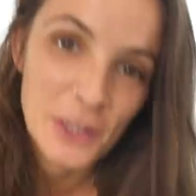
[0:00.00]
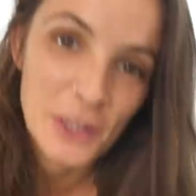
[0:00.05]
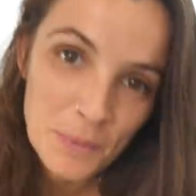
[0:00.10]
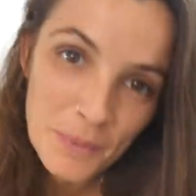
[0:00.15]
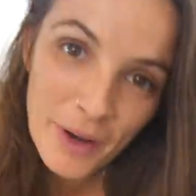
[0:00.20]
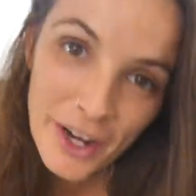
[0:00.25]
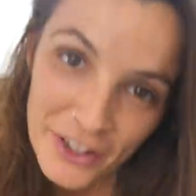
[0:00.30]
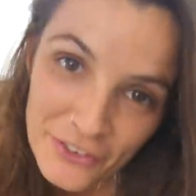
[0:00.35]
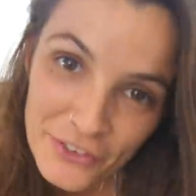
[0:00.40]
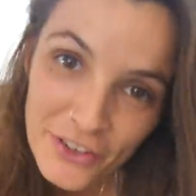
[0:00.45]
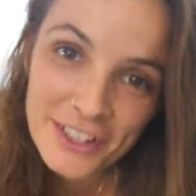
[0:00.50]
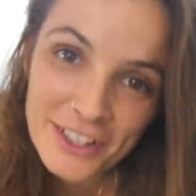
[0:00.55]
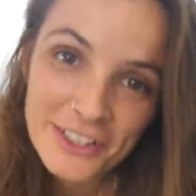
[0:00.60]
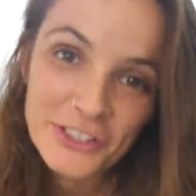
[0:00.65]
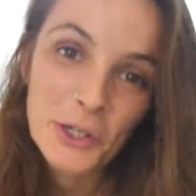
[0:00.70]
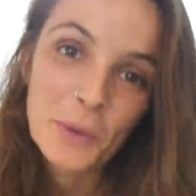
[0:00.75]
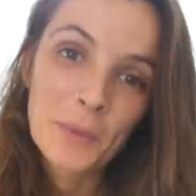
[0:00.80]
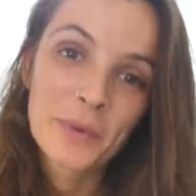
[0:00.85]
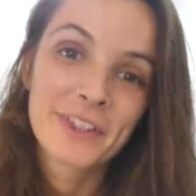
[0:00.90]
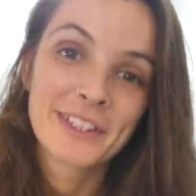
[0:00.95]
So my
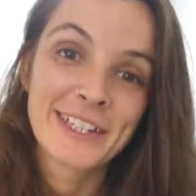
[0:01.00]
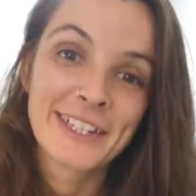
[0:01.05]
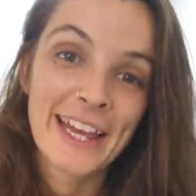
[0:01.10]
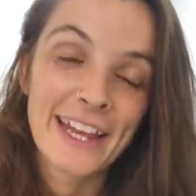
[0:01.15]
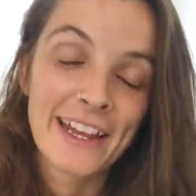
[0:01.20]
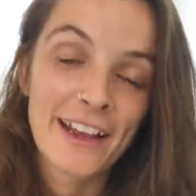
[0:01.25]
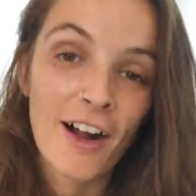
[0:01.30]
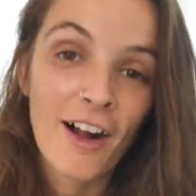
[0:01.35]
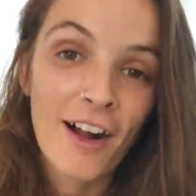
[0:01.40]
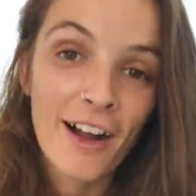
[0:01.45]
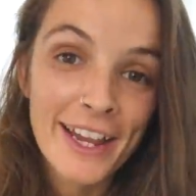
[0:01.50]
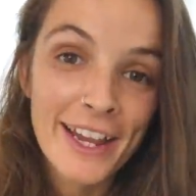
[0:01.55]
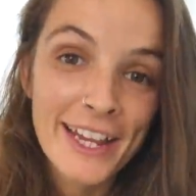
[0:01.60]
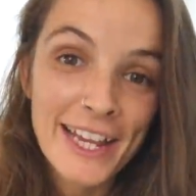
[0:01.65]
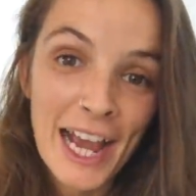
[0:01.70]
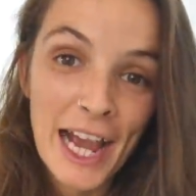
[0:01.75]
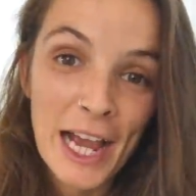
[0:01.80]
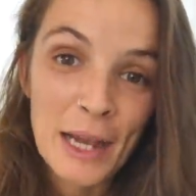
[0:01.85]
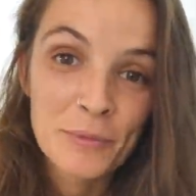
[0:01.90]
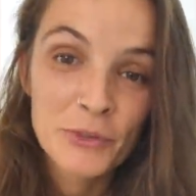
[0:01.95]
first job of the day, I
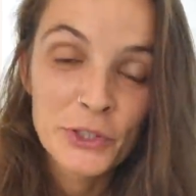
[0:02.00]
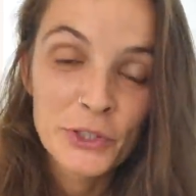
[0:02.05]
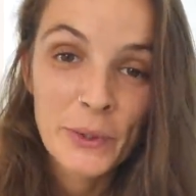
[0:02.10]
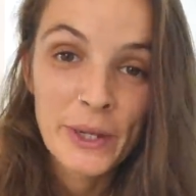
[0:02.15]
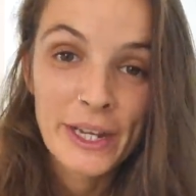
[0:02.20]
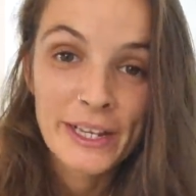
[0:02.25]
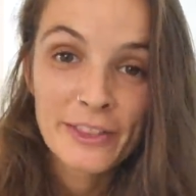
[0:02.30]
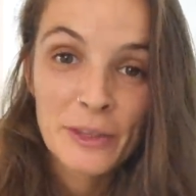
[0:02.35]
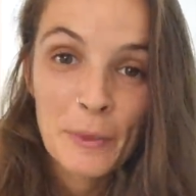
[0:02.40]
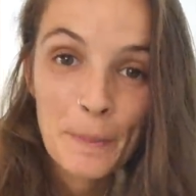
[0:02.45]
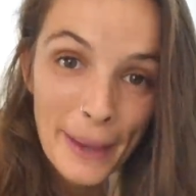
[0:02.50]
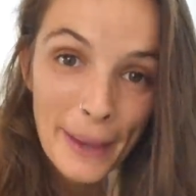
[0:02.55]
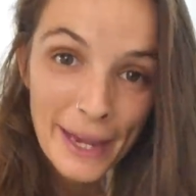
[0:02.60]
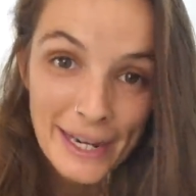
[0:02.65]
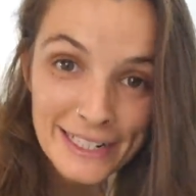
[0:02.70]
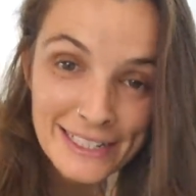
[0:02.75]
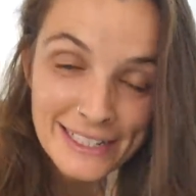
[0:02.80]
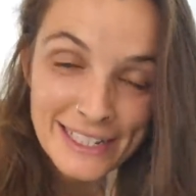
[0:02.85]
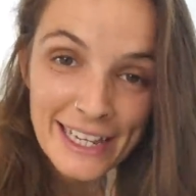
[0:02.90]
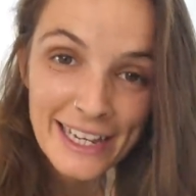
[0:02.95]
am doing the
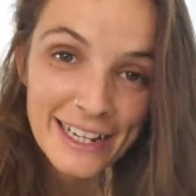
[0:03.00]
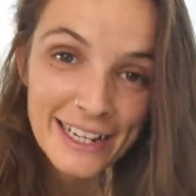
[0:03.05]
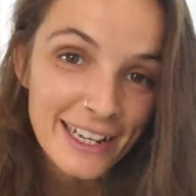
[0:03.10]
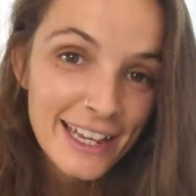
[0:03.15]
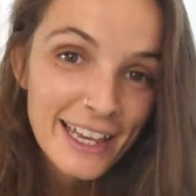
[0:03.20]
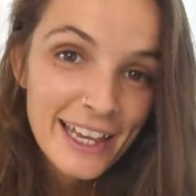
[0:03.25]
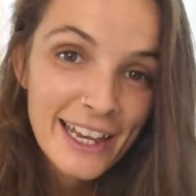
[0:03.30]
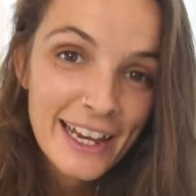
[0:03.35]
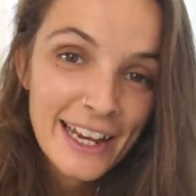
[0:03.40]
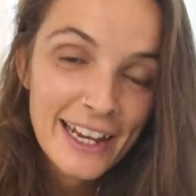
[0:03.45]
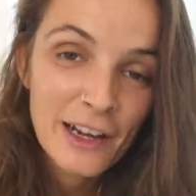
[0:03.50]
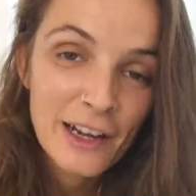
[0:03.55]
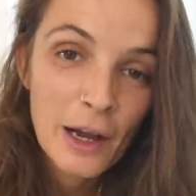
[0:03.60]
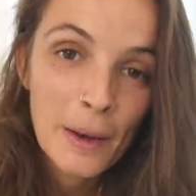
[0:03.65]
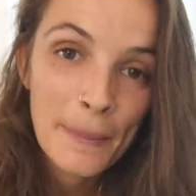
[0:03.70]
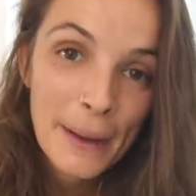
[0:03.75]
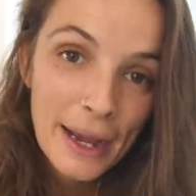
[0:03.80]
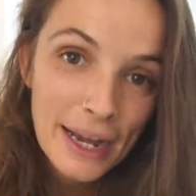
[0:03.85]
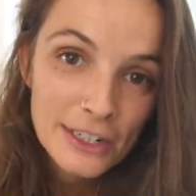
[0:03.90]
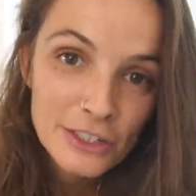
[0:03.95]
painting in
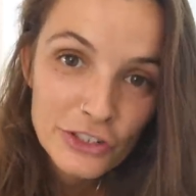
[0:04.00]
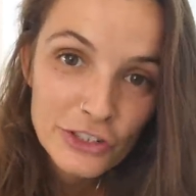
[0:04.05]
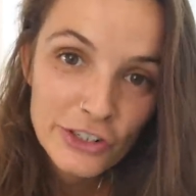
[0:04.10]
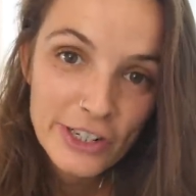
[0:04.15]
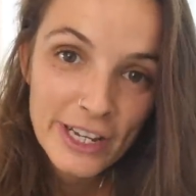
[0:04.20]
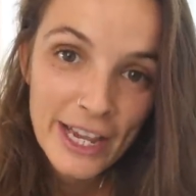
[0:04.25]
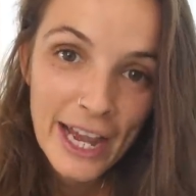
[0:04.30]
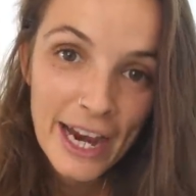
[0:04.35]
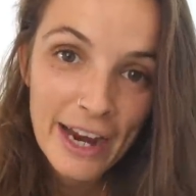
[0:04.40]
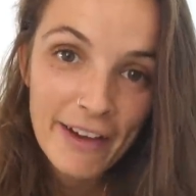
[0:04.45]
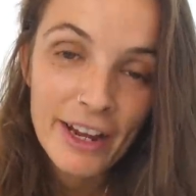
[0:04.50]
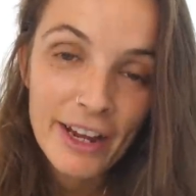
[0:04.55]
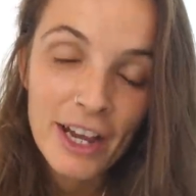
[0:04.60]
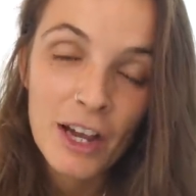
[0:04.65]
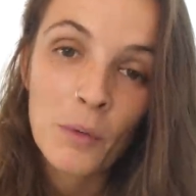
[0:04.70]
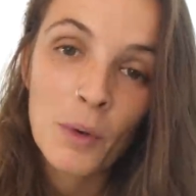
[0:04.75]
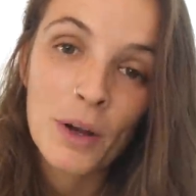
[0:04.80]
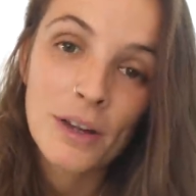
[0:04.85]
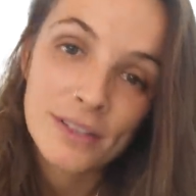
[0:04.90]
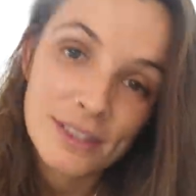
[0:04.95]
our pantry
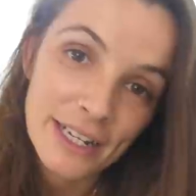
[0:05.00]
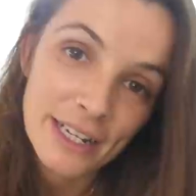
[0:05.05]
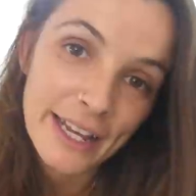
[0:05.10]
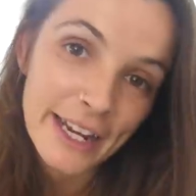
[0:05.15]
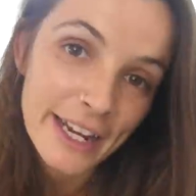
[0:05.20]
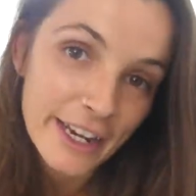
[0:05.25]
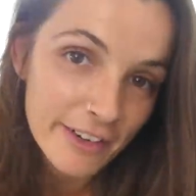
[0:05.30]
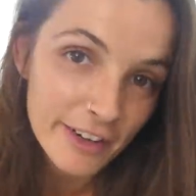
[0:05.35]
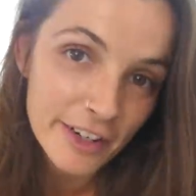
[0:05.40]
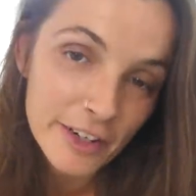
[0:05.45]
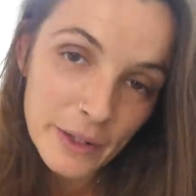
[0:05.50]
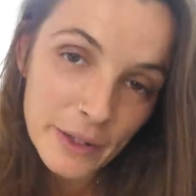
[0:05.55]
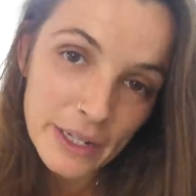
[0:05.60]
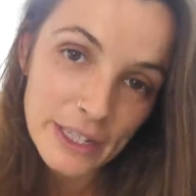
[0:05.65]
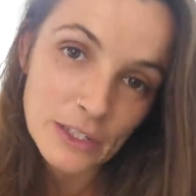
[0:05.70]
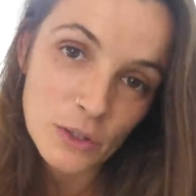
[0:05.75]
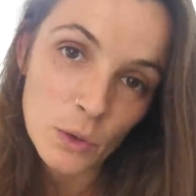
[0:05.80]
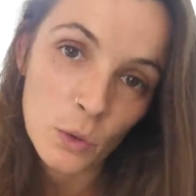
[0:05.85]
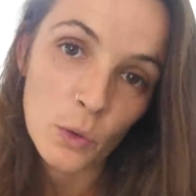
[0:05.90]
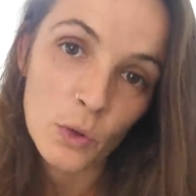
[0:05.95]
area whilst Lahiru
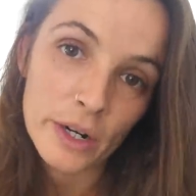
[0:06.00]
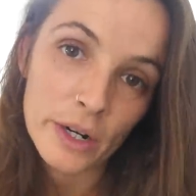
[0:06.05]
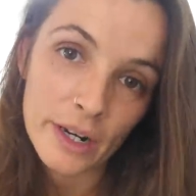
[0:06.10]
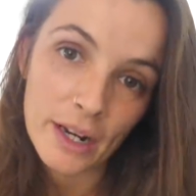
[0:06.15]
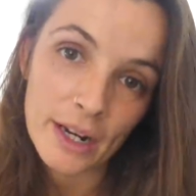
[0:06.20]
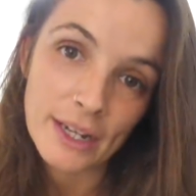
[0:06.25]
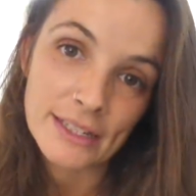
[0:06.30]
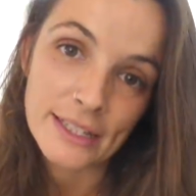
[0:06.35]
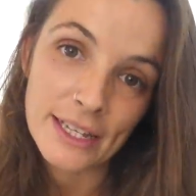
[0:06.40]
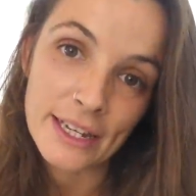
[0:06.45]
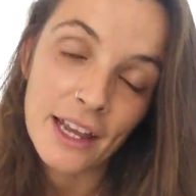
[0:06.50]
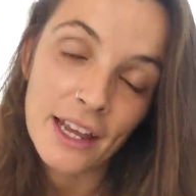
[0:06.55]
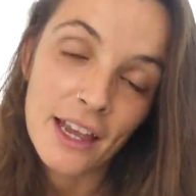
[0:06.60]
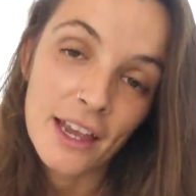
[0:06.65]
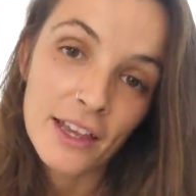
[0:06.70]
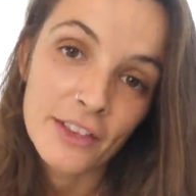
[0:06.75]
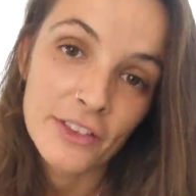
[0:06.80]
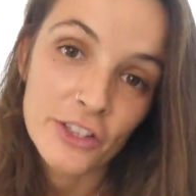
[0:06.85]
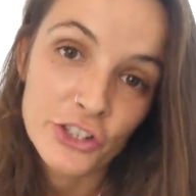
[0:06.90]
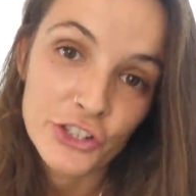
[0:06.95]
is organising
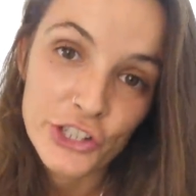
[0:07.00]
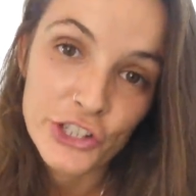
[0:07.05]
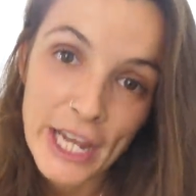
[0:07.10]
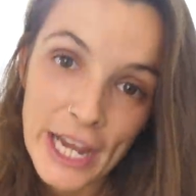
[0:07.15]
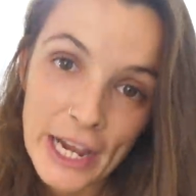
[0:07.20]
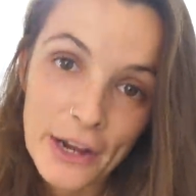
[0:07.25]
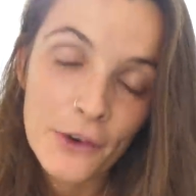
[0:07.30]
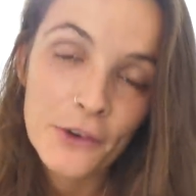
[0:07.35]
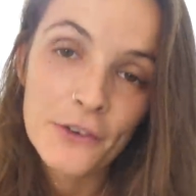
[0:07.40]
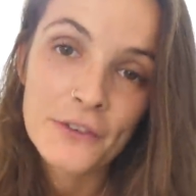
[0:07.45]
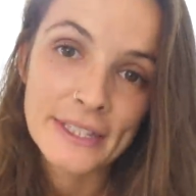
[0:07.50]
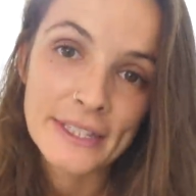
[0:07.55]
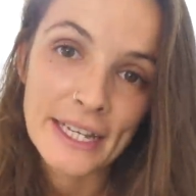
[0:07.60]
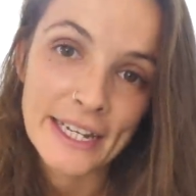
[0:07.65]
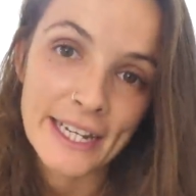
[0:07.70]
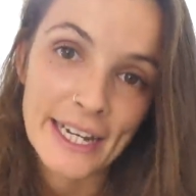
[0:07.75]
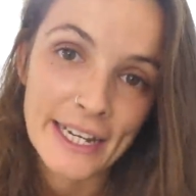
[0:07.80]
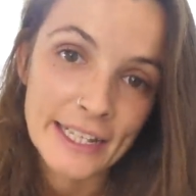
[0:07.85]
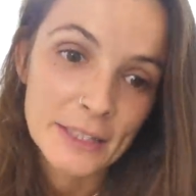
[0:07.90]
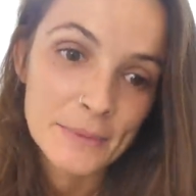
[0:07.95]
the shelves
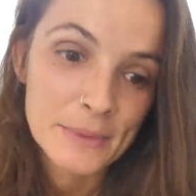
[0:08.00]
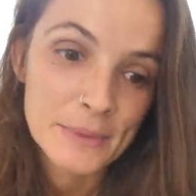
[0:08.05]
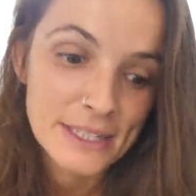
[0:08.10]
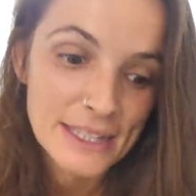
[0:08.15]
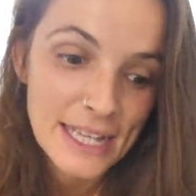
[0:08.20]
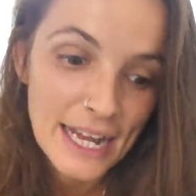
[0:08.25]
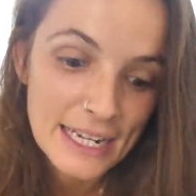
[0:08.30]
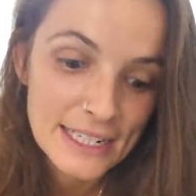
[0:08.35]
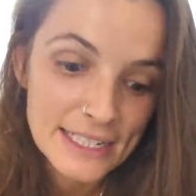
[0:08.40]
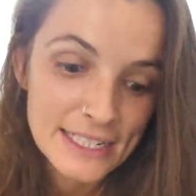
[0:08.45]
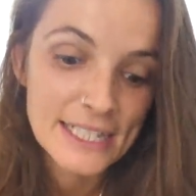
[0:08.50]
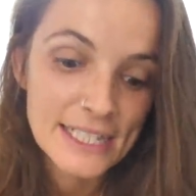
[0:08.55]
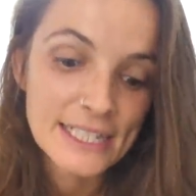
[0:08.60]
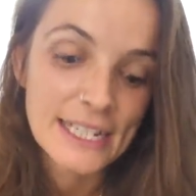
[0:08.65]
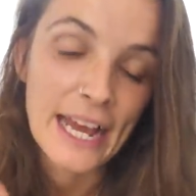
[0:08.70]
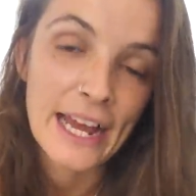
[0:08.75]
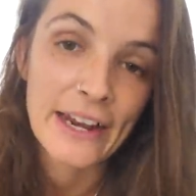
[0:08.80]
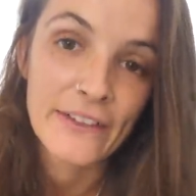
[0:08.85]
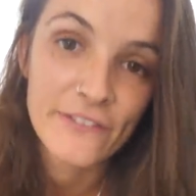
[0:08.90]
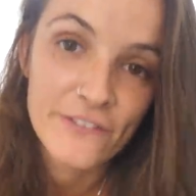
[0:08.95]
and getting them sanded
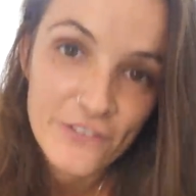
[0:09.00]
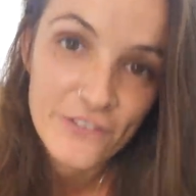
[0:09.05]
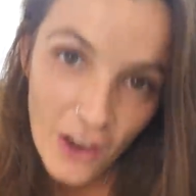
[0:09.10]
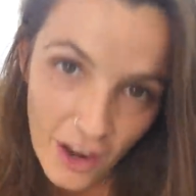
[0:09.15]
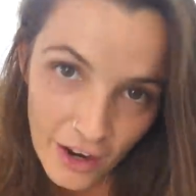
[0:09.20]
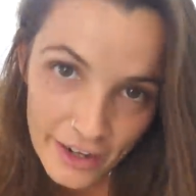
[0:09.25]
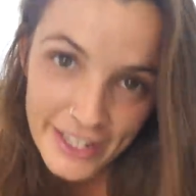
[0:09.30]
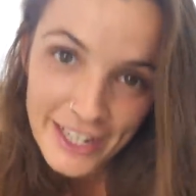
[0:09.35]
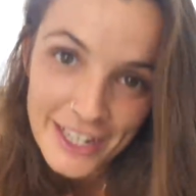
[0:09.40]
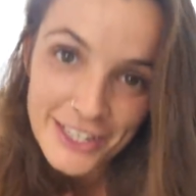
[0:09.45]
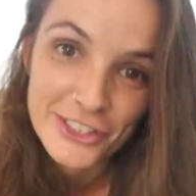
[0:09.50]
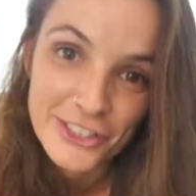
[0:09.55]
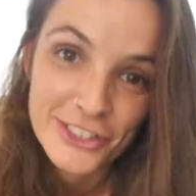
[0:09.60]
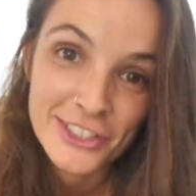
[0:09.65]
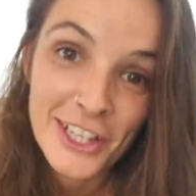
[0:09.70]
and varnished.